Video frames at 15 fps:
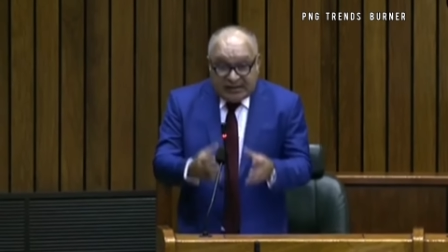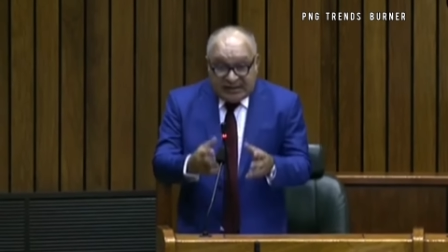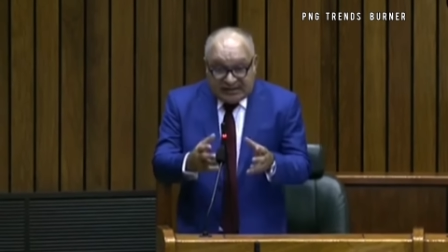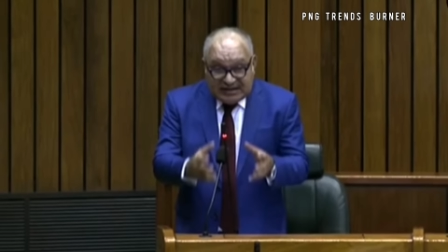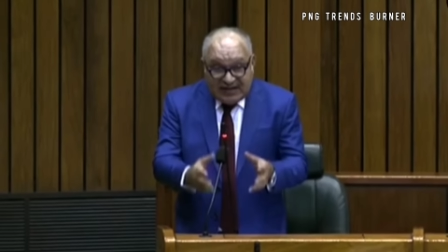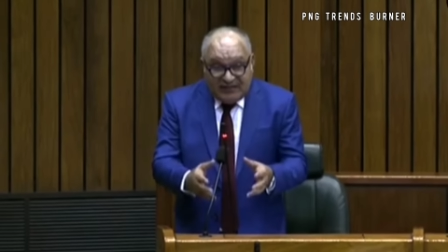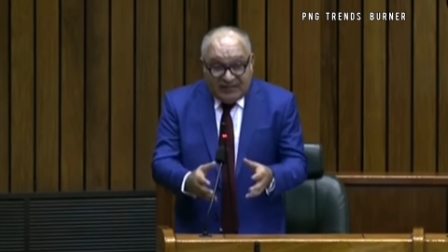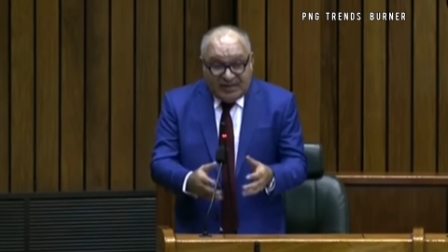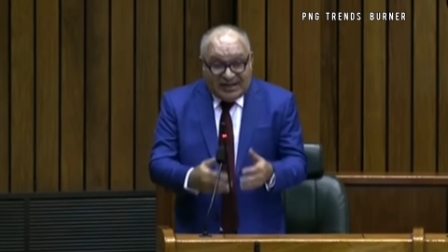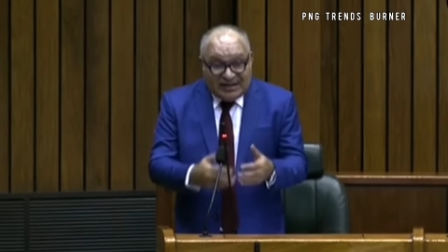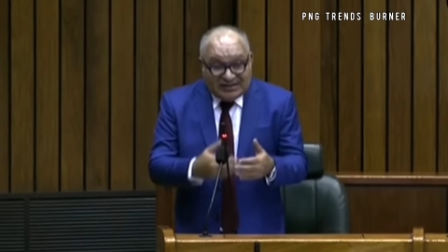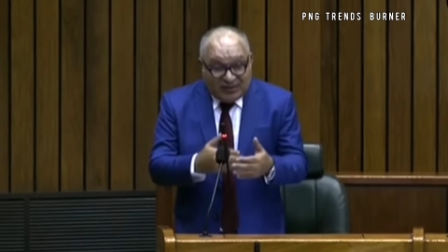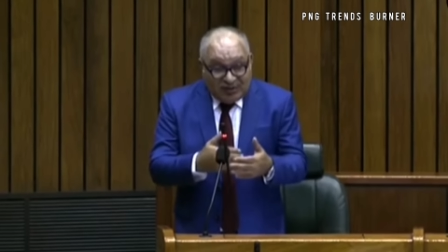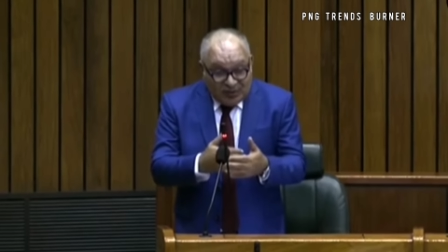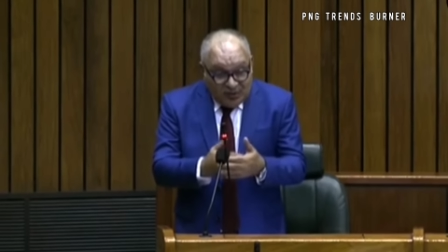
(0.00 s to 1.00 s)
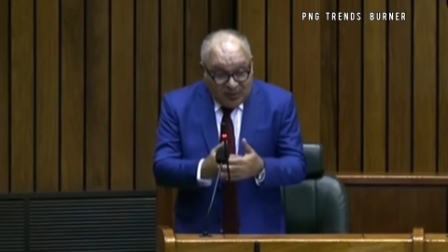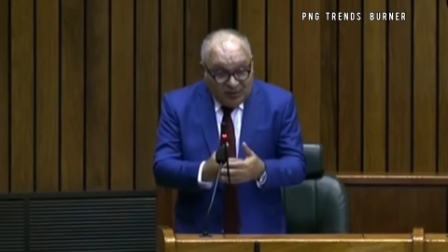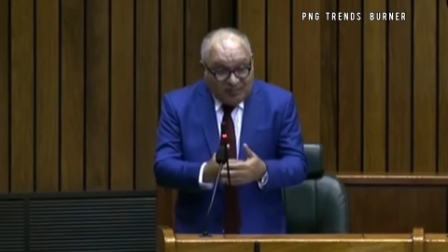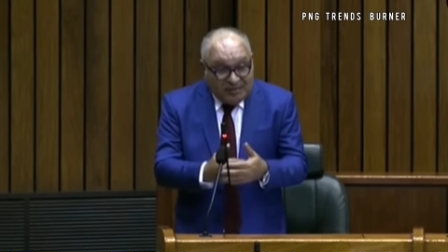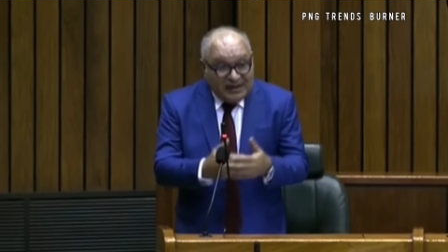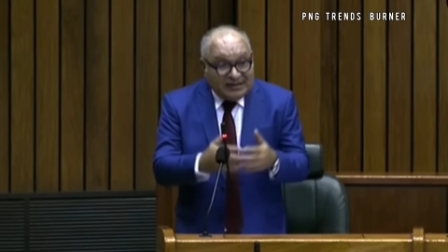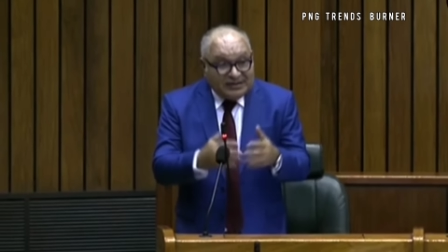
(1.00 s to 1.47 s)
this government has got
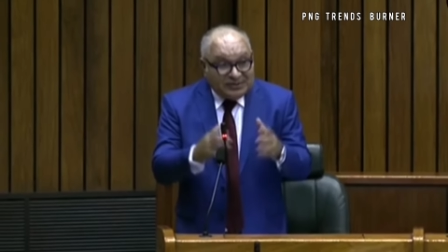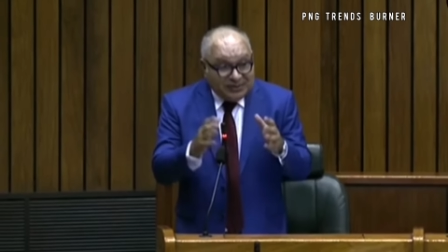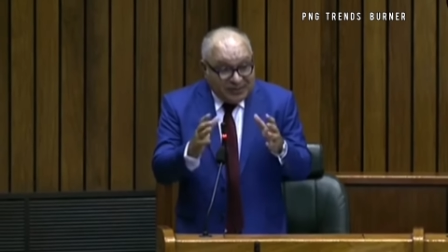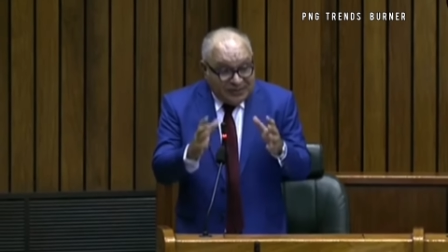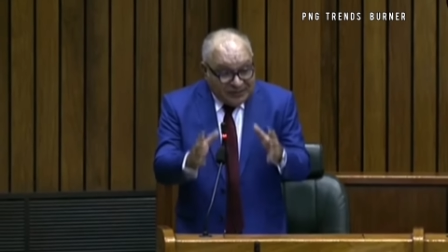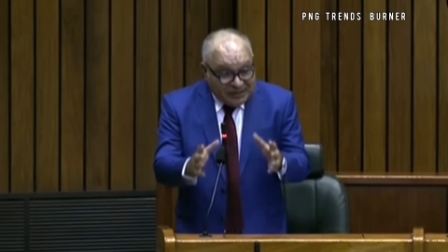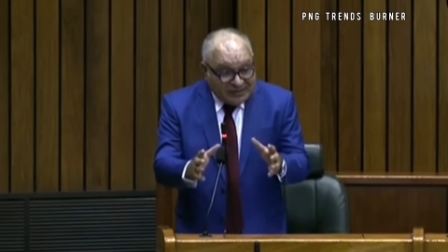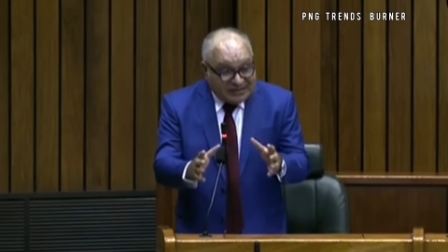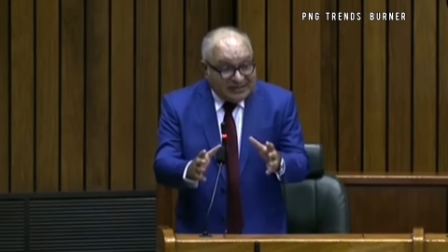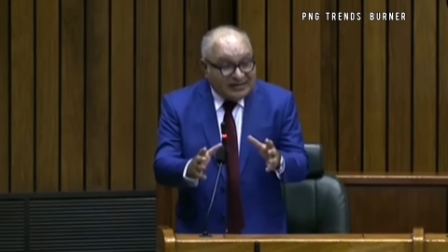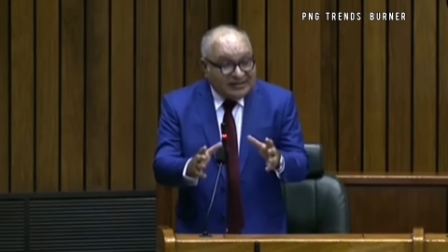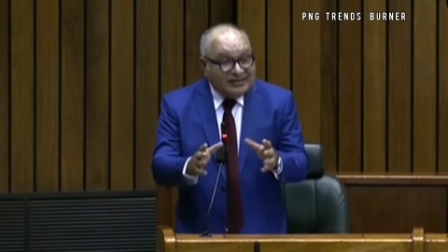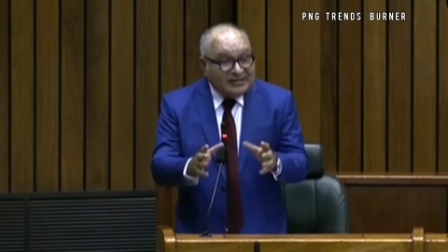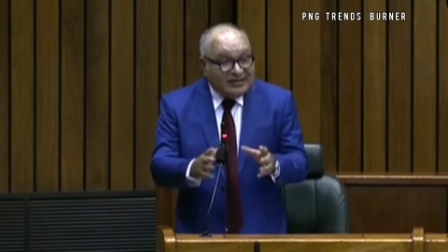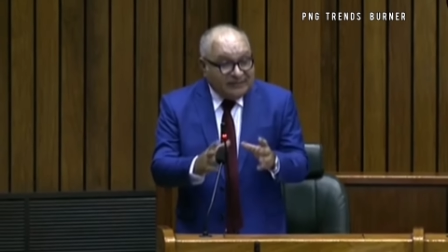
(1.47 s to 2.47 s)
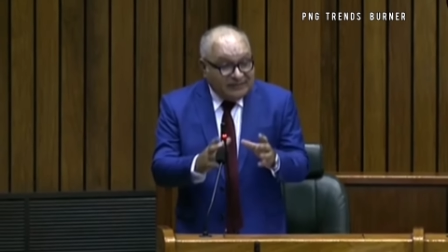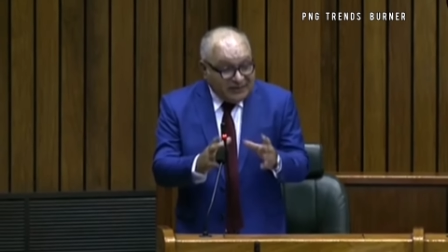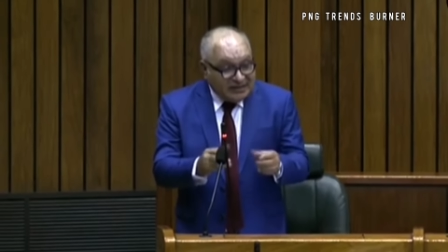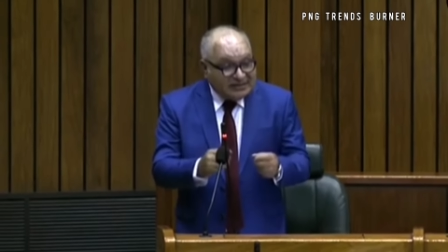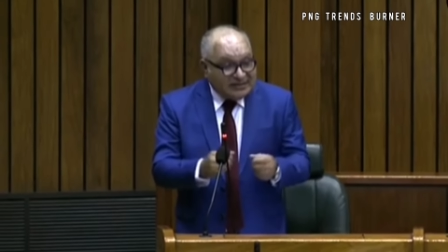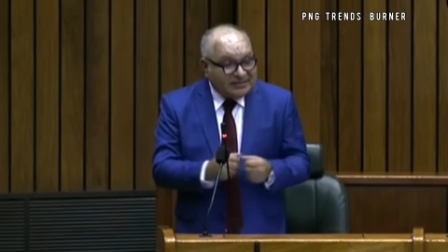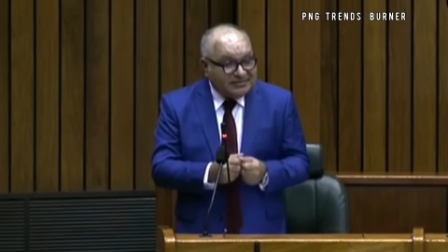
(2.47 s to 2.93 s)
no plan to addressing
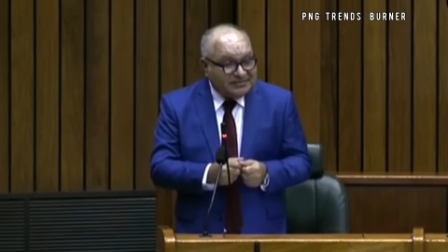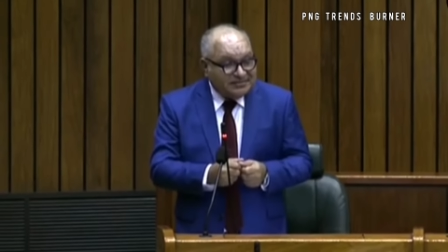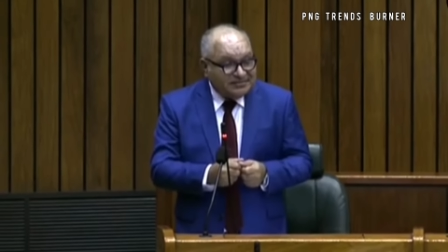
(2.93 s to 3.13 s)
inflation.